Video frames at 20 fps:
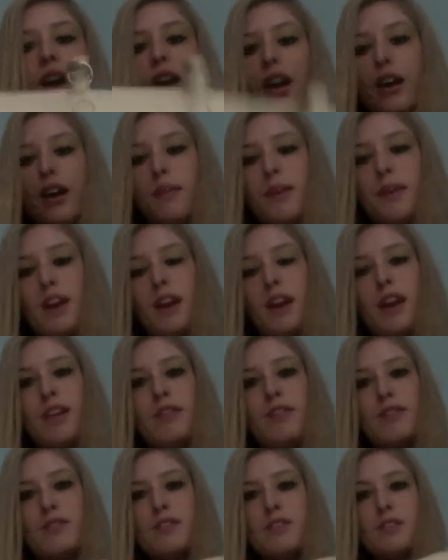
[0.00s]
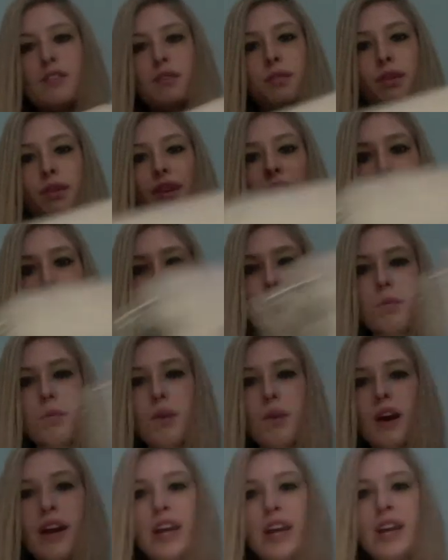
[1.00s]
And it's
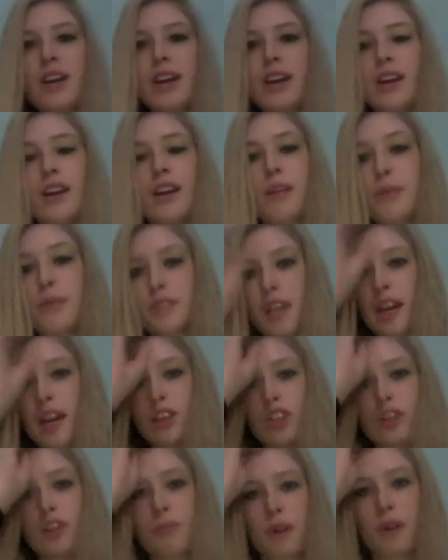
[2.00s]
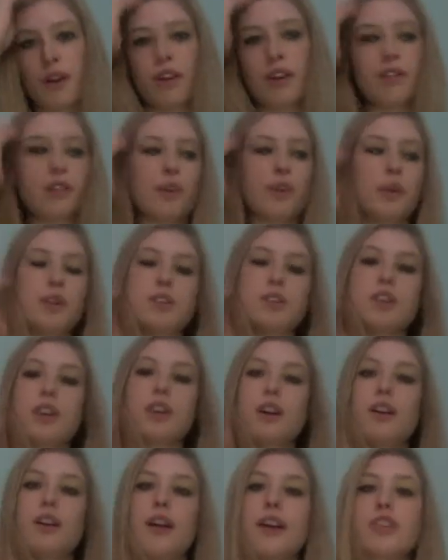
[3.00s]
white, and it was actually part of a winter
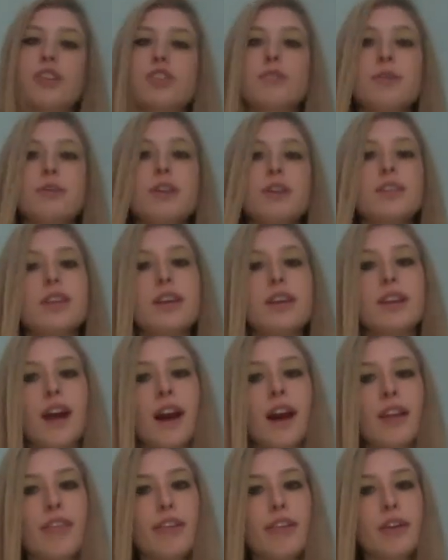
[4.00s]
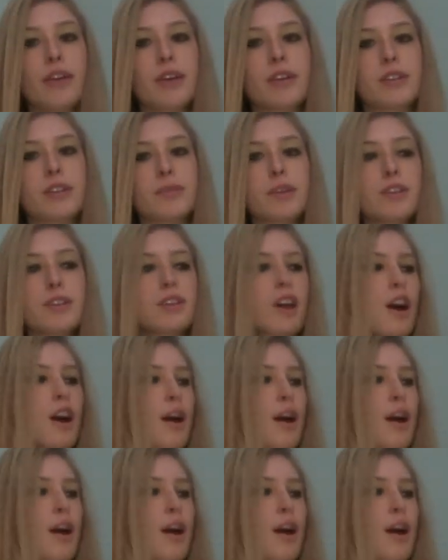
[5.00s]
collection because I got it for Christmas,